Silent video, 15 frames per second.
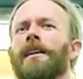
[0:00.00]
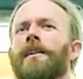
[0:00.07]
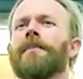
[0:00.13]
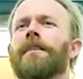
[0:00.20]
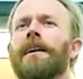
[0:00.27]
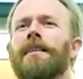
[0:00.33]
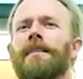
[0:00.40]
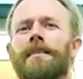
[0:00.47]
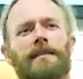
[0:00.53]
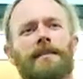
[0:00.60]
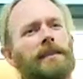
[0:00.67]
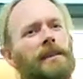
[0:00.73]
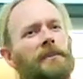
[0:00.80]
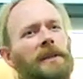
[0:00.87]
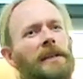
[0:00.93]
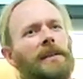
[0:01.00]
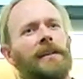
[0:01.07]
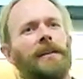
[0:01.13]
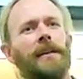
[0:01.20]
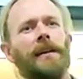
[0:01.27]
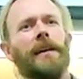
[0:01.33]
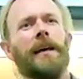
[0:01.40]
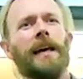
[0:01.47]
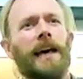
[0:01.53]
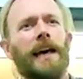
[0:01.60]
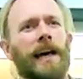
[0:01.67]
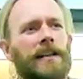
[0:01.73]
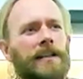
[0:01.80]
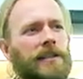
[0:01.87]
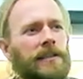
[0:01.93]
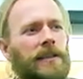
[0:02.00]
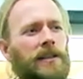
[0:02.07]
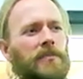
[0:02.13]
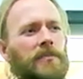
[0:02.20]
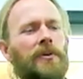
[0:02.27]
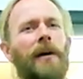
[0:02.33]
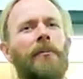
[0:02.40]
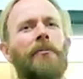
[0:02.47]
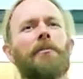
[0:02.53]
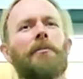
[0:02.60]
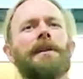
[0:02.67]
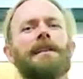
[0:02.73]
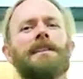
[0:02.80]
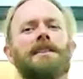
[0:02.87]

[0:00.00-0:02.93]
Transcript: intellect is limited, and there's probably